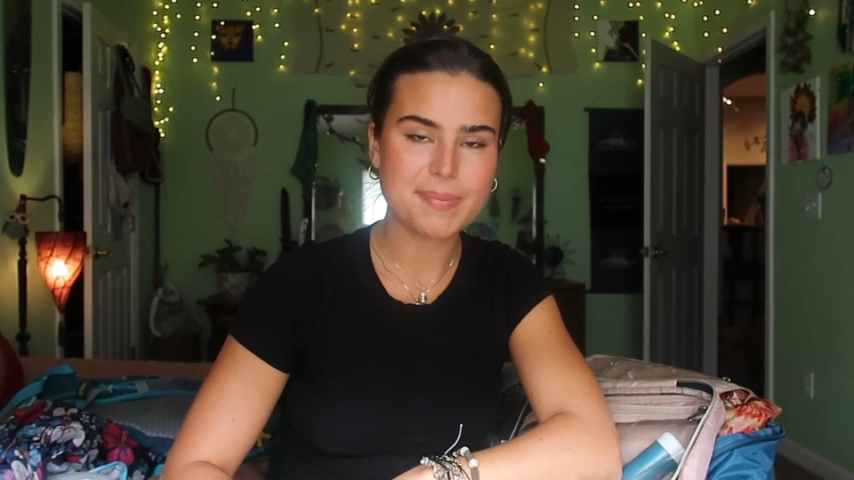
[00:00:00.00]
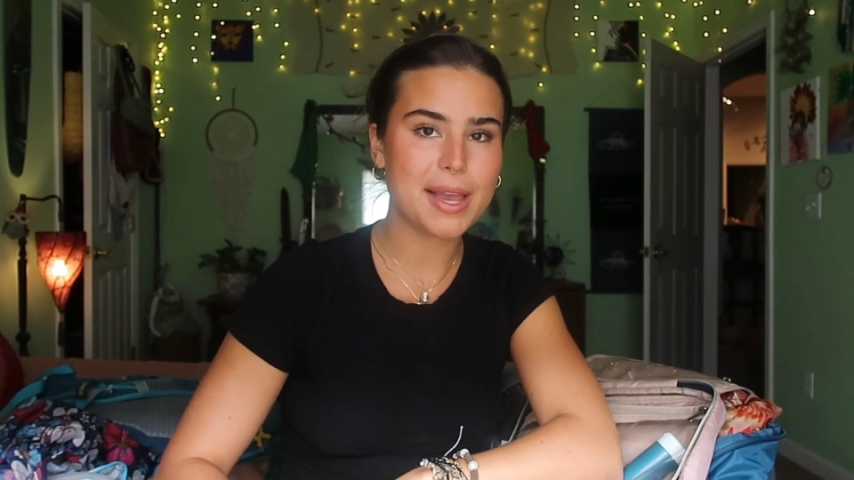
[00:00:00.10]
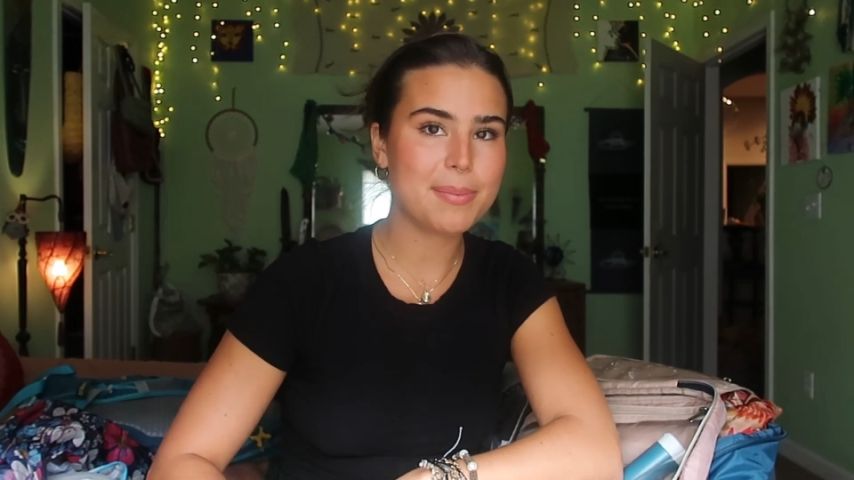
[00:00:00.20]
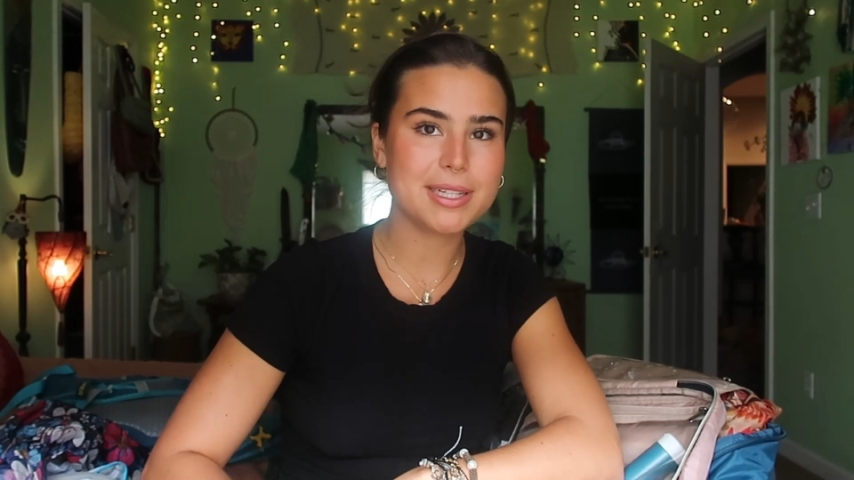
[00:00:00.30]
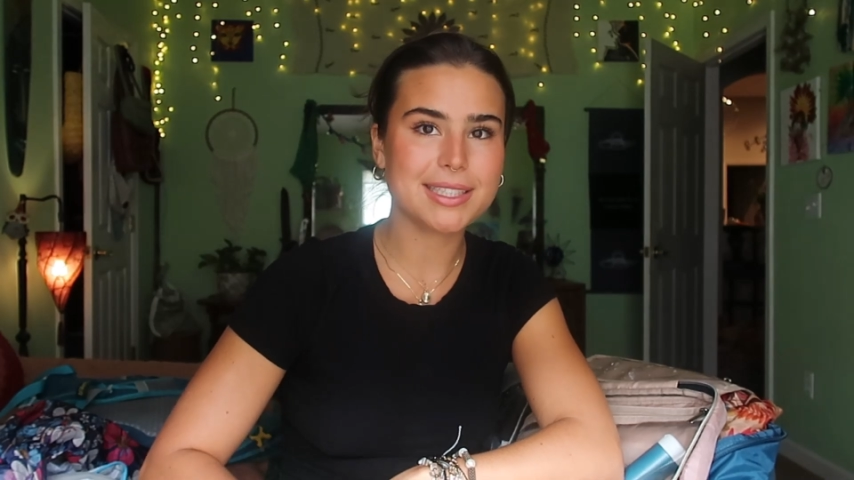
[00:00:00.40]

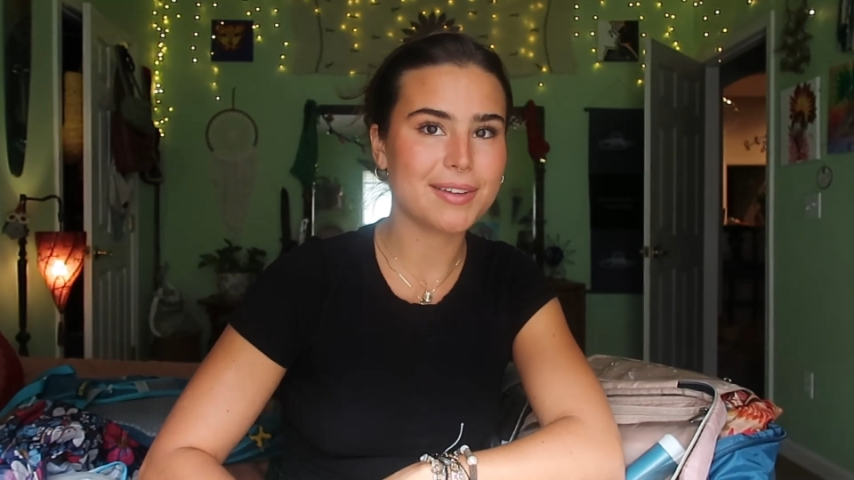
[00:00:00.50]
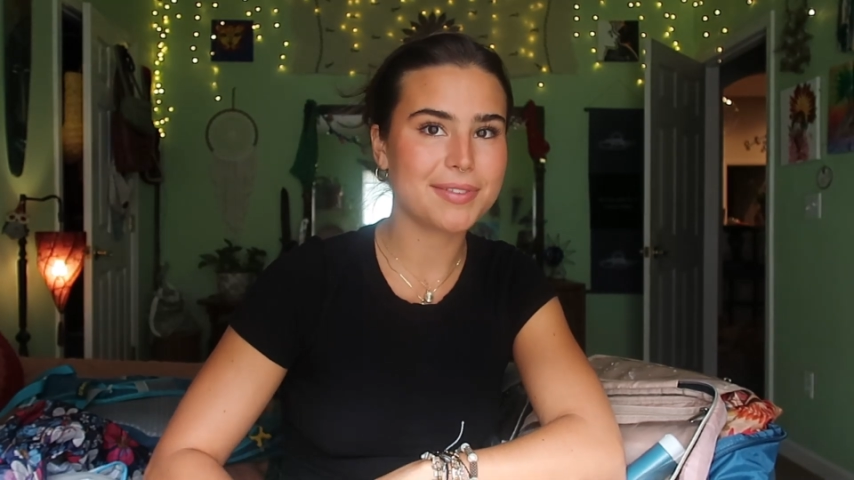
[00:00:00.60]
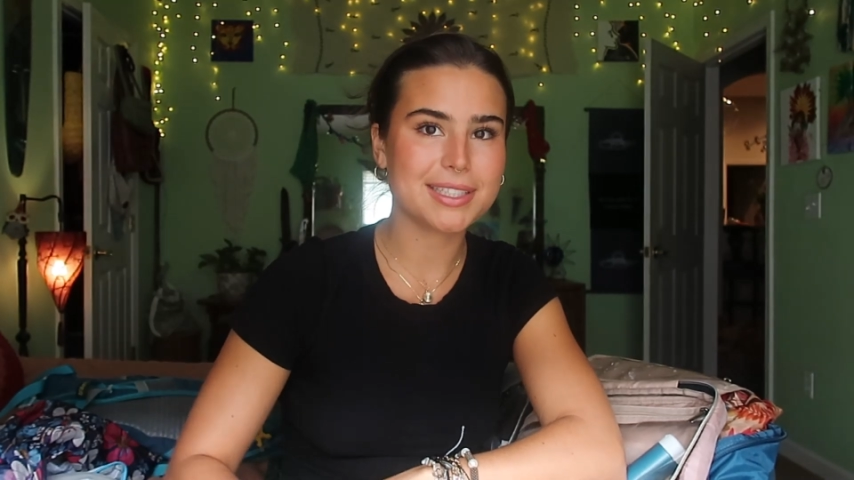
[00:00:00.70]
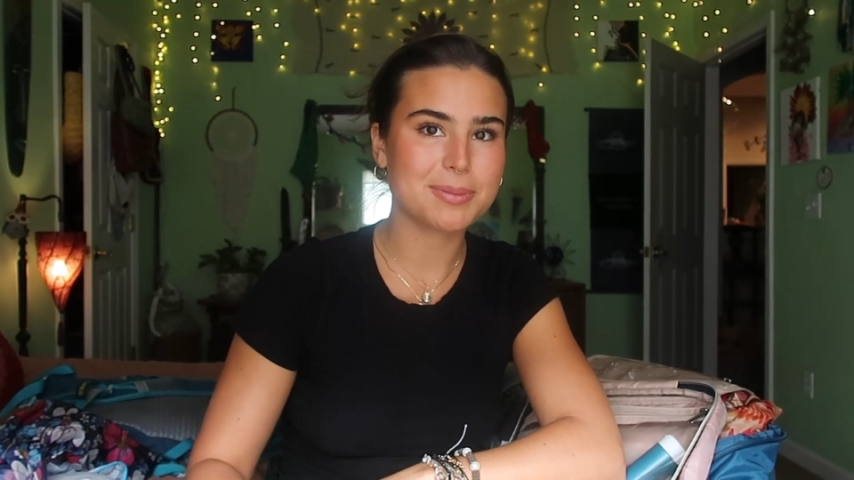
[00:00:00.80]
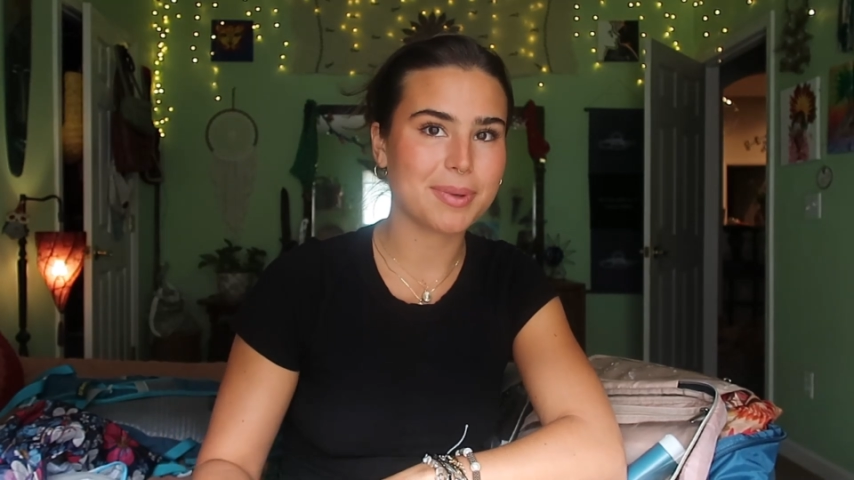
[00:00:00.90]
maybe
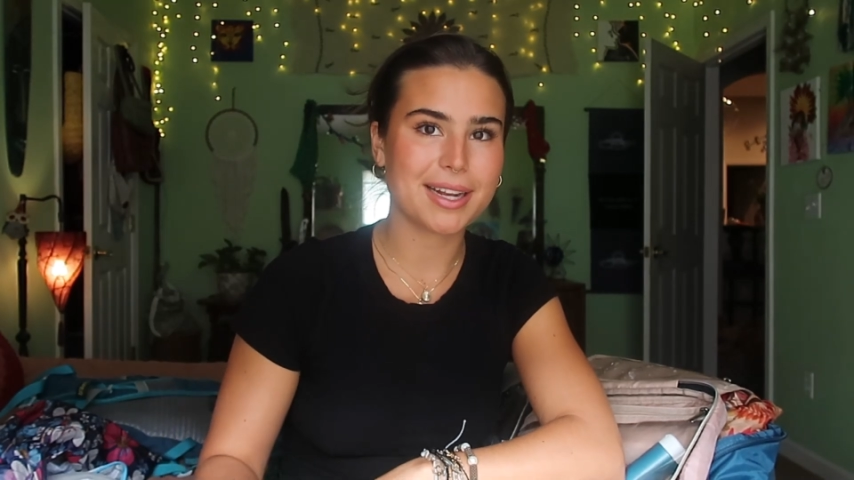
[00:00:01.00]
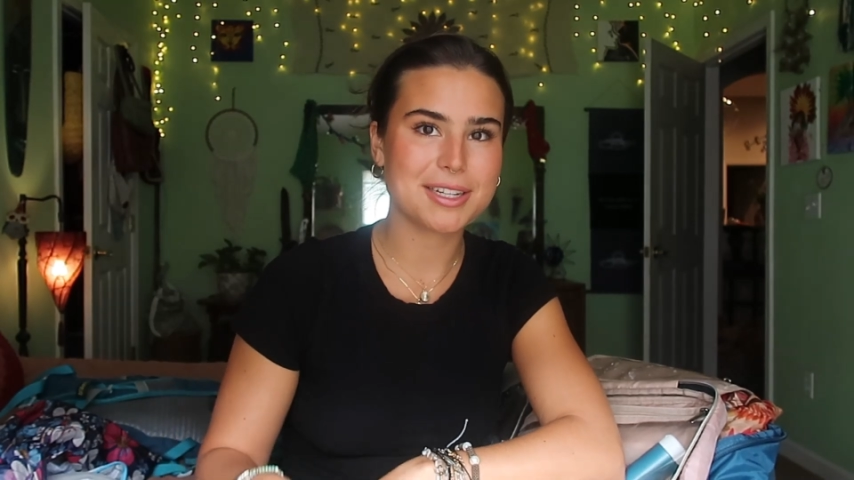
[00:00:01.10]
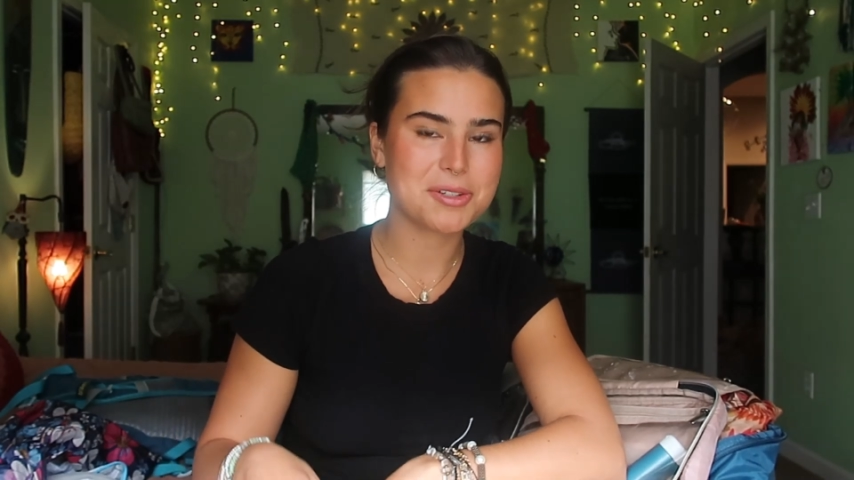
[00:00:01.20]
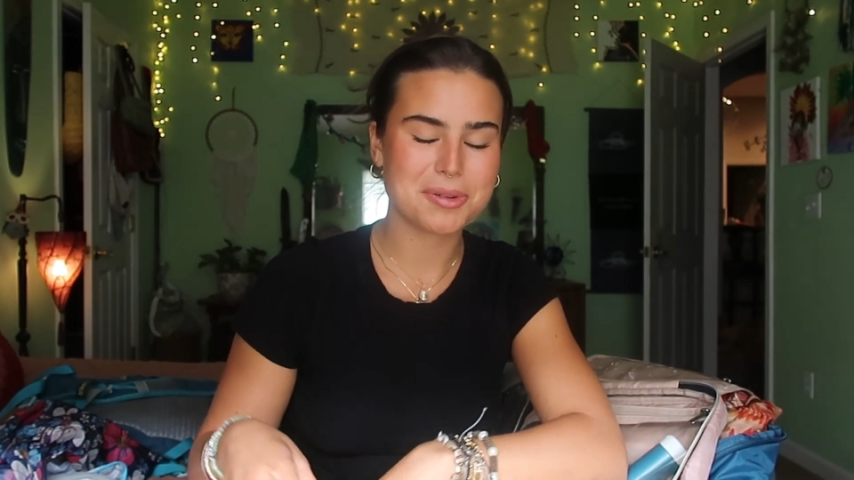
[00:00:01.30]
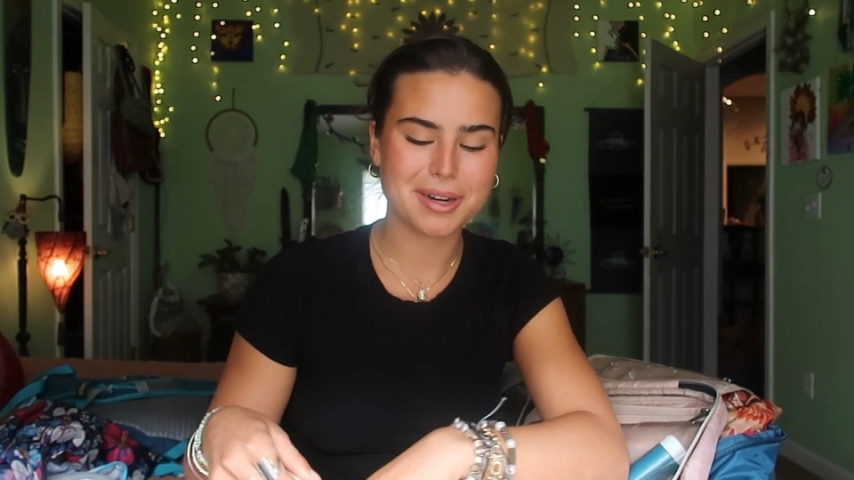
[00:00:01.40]

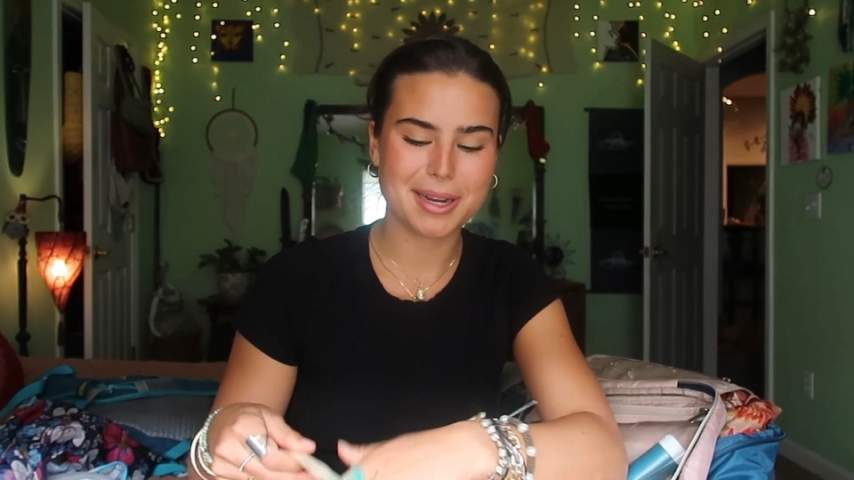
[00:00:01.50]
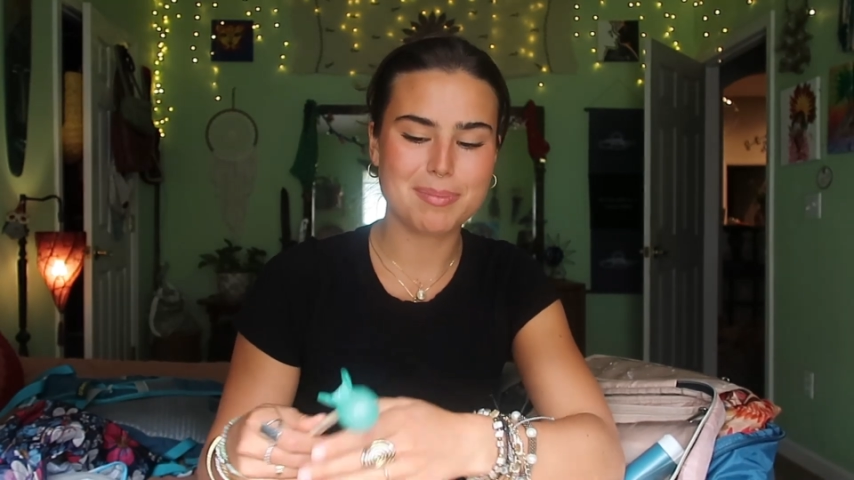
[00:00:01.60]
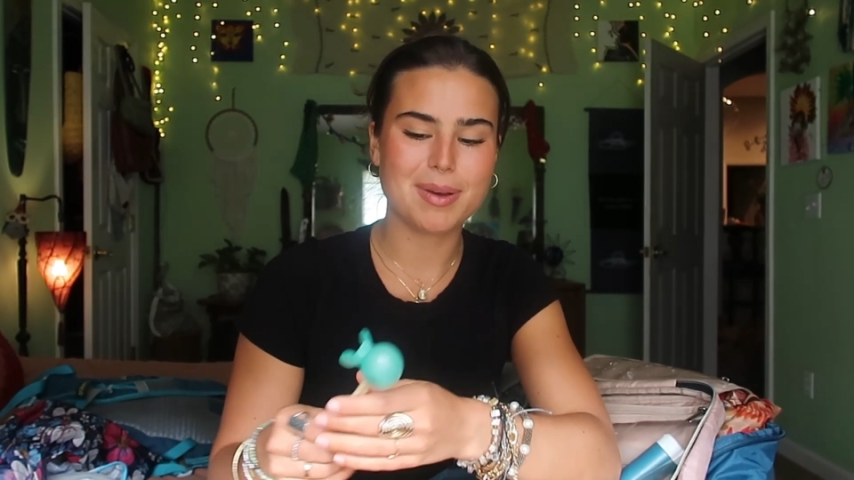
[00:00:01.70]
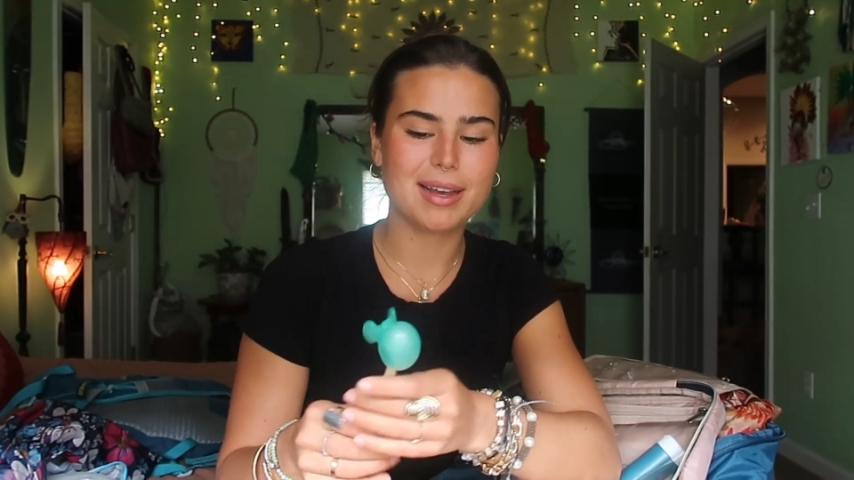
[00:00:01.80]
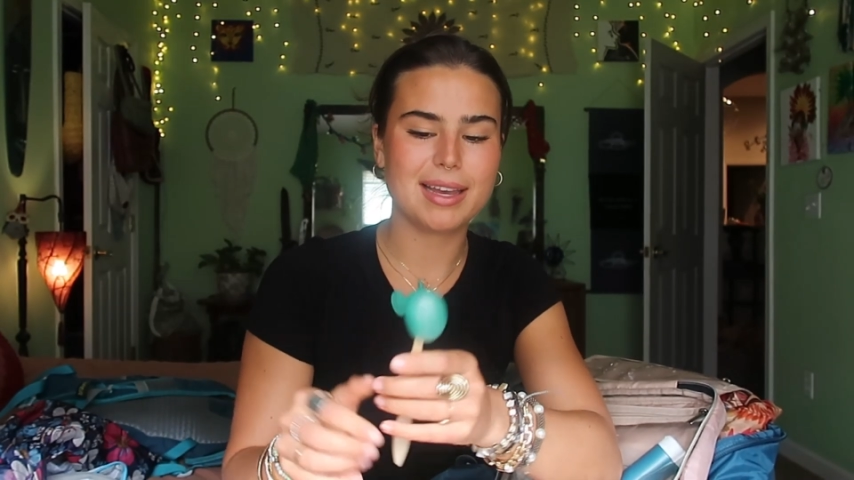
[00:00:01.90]

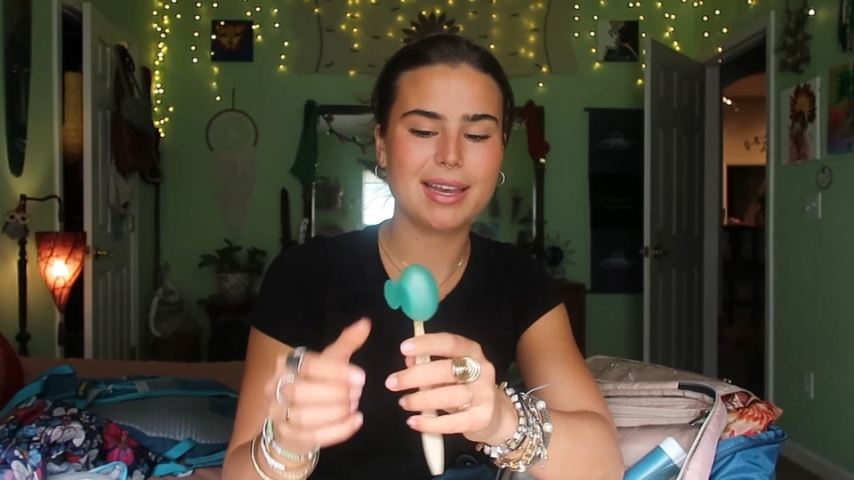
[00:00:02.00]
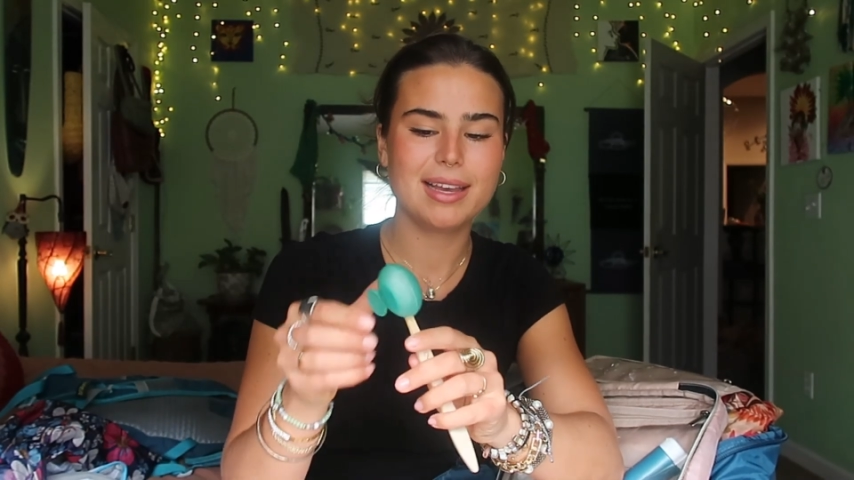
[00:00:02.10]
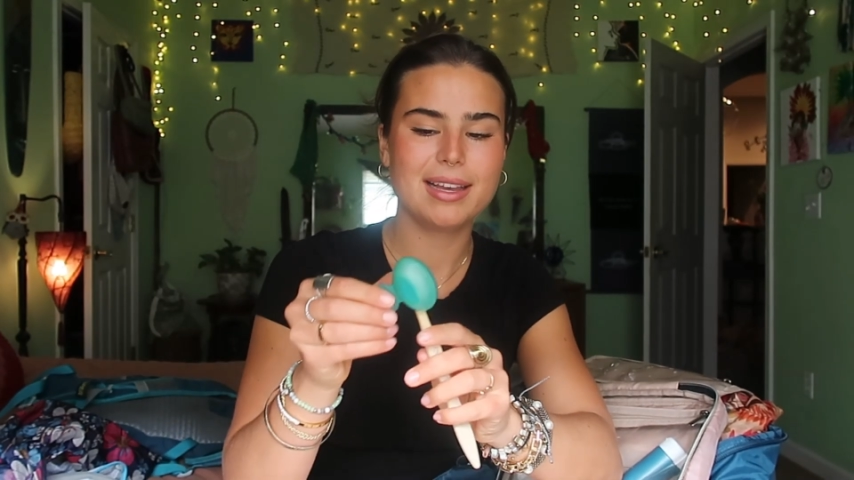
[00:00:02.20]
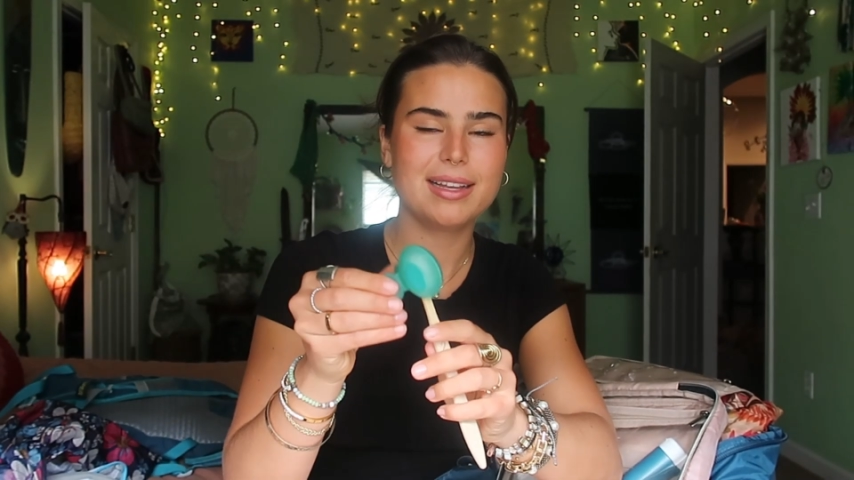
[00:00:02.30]
self-explanatory, but